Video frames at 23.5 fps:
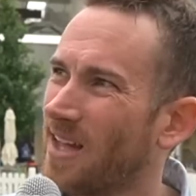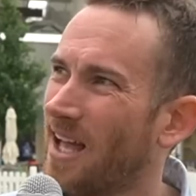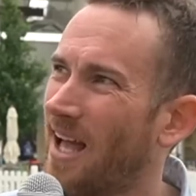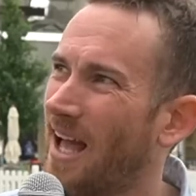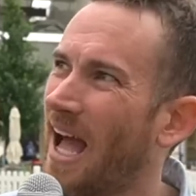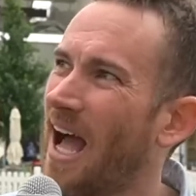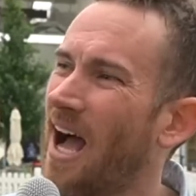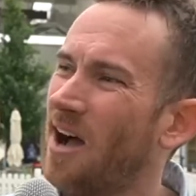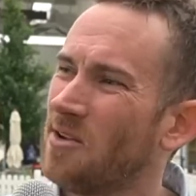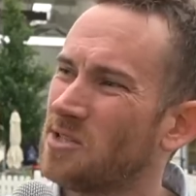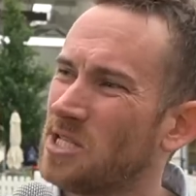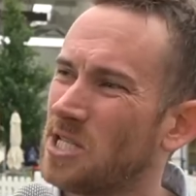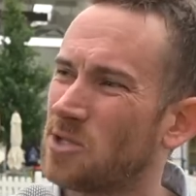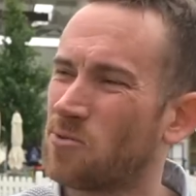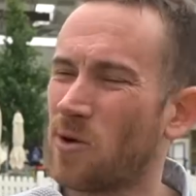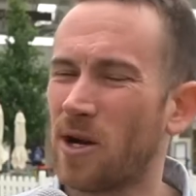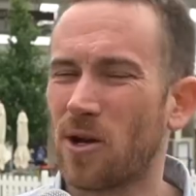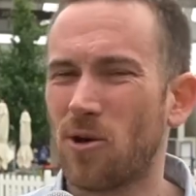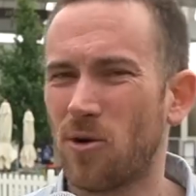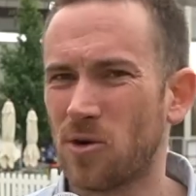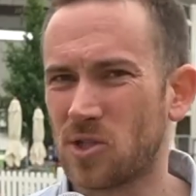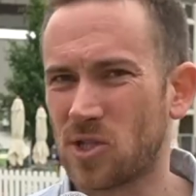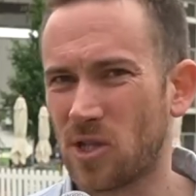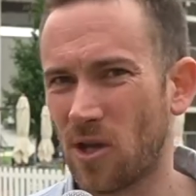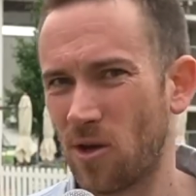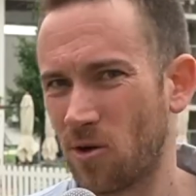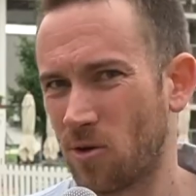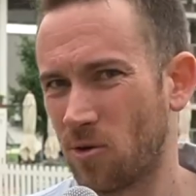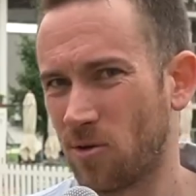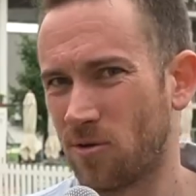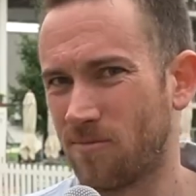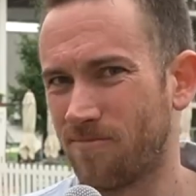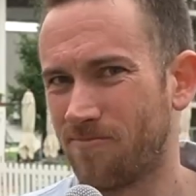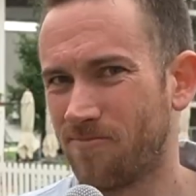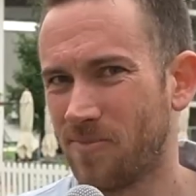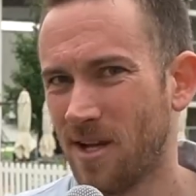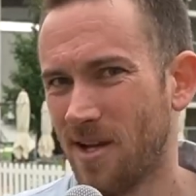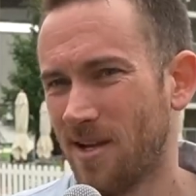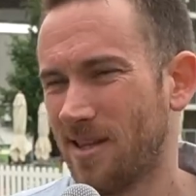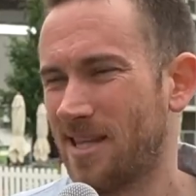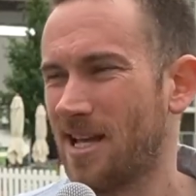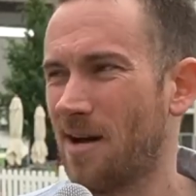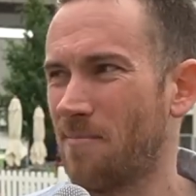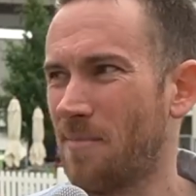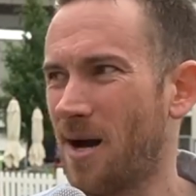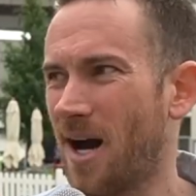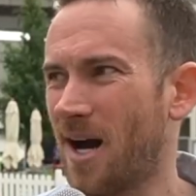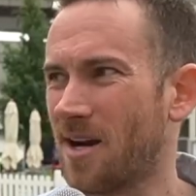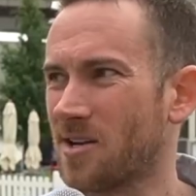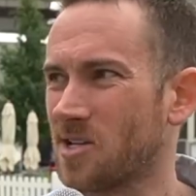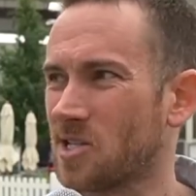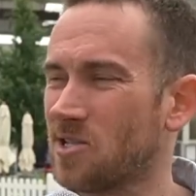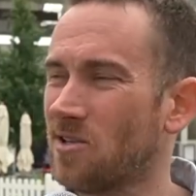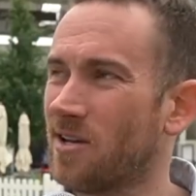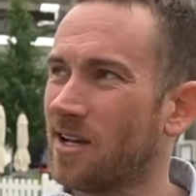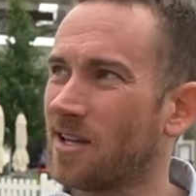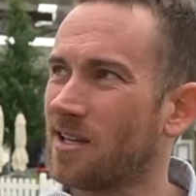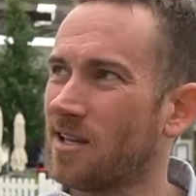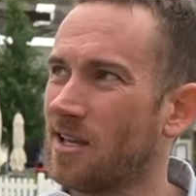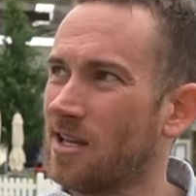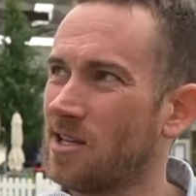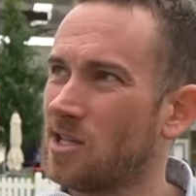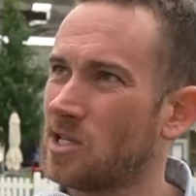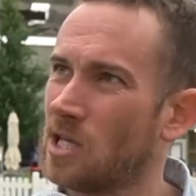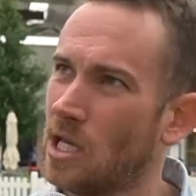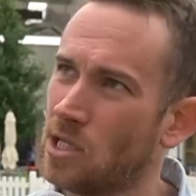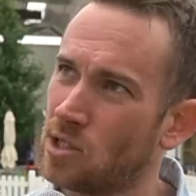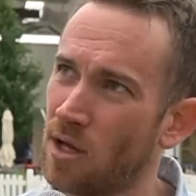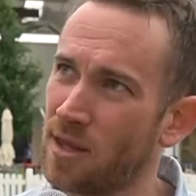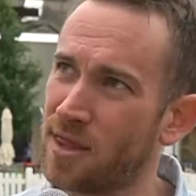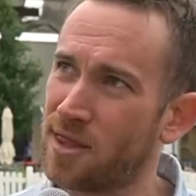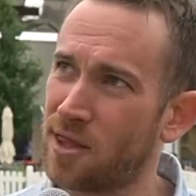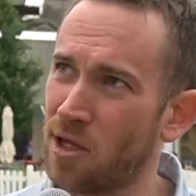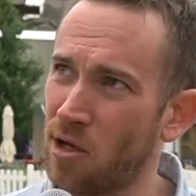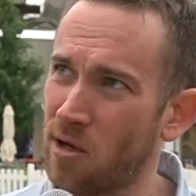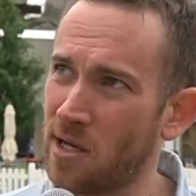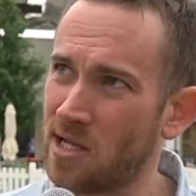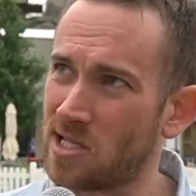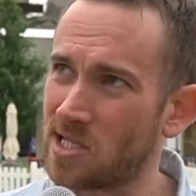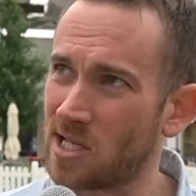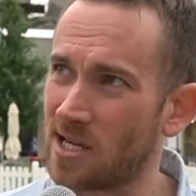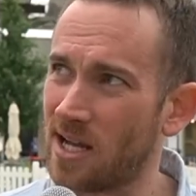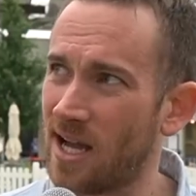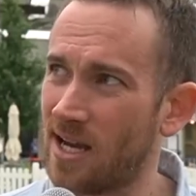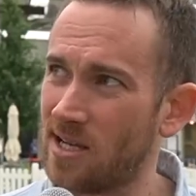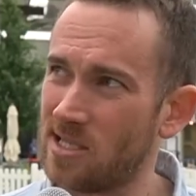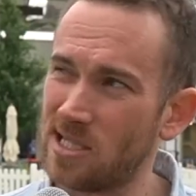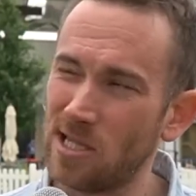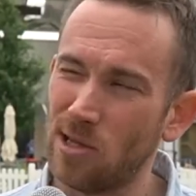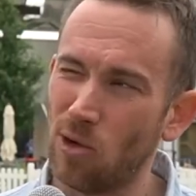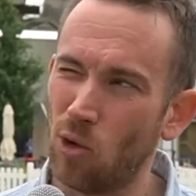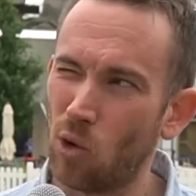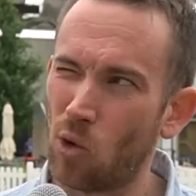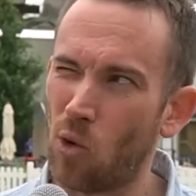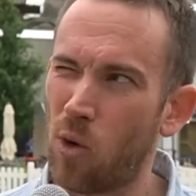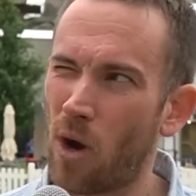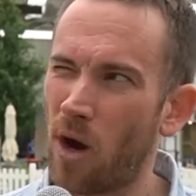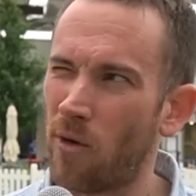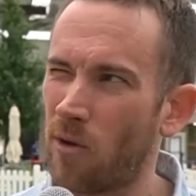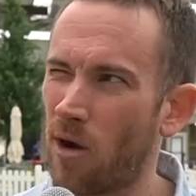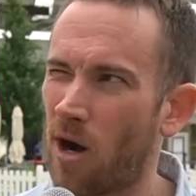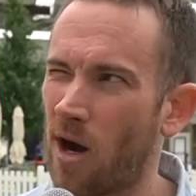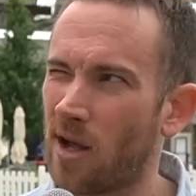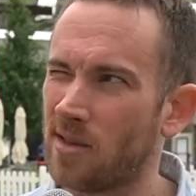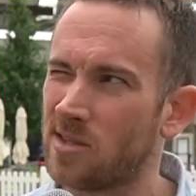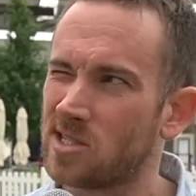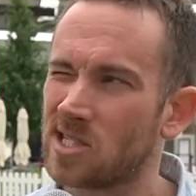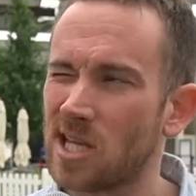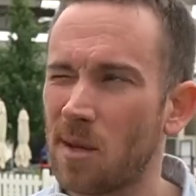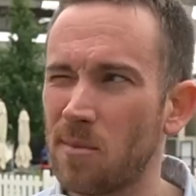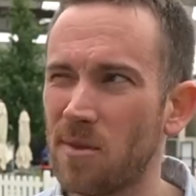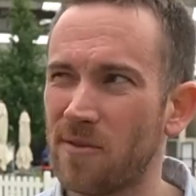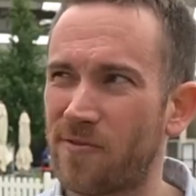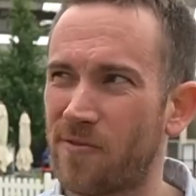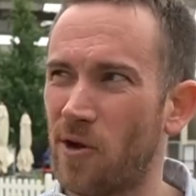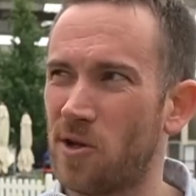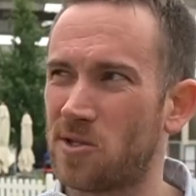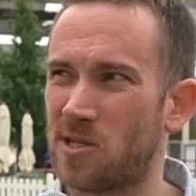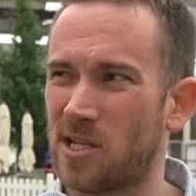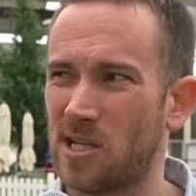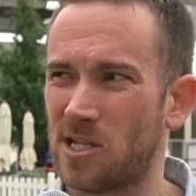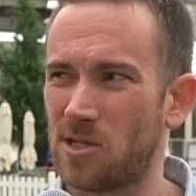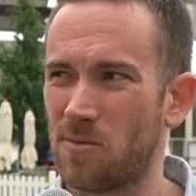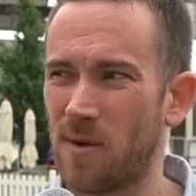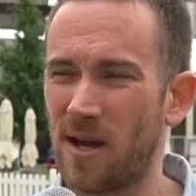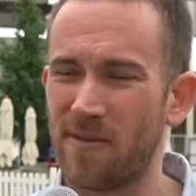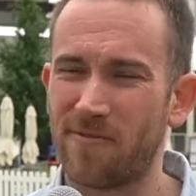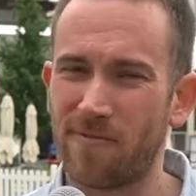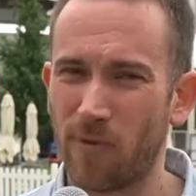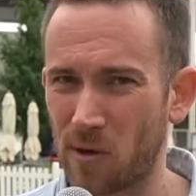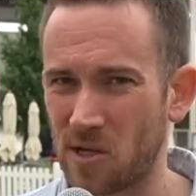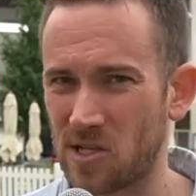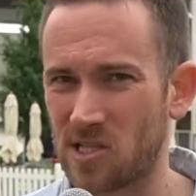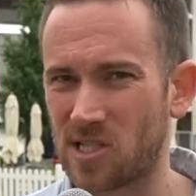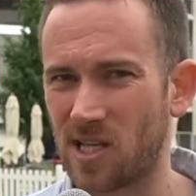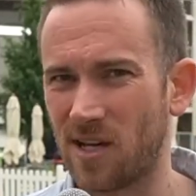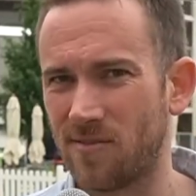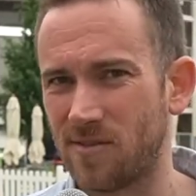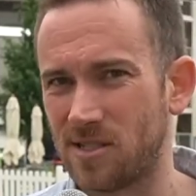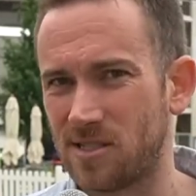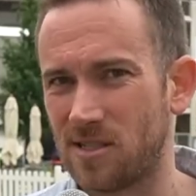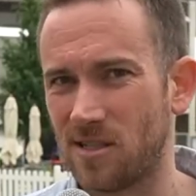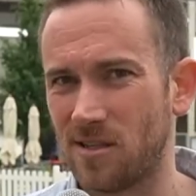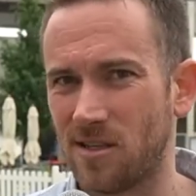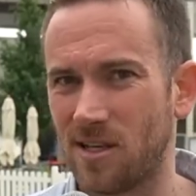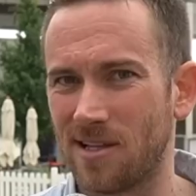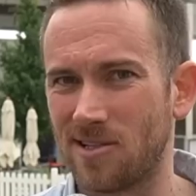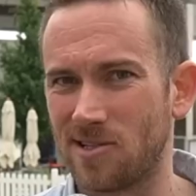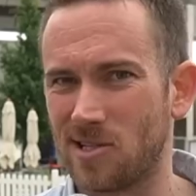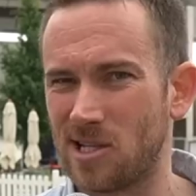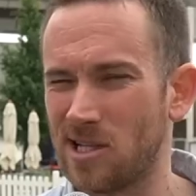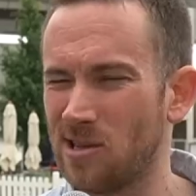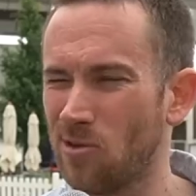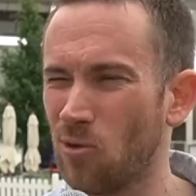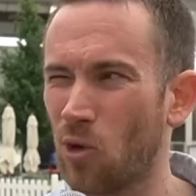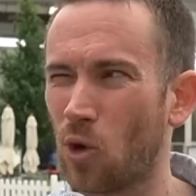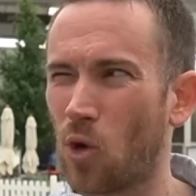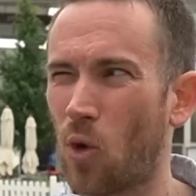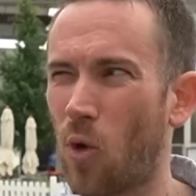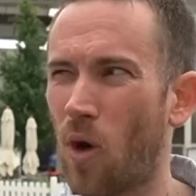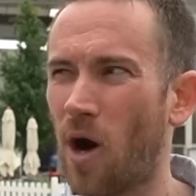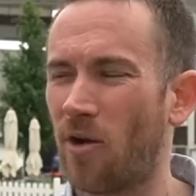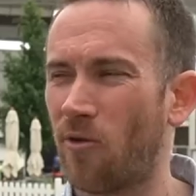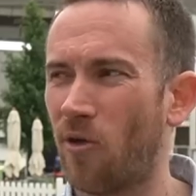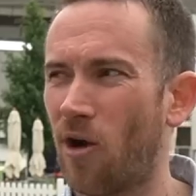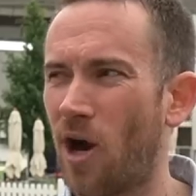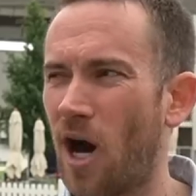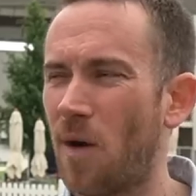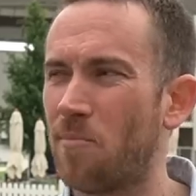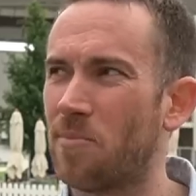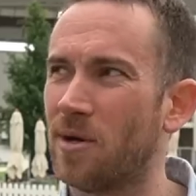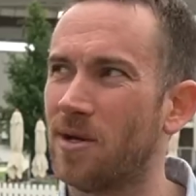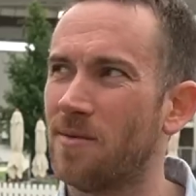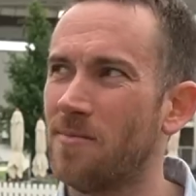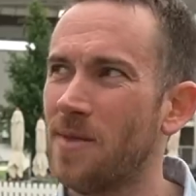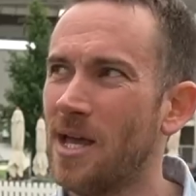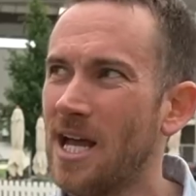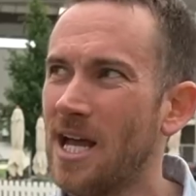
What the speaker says: how's his record so good? Now, Marnus, like, he's got 30 today and didn't look quite right. Same in the first innings, he made 47, didn't he? And didn't look quite right, but,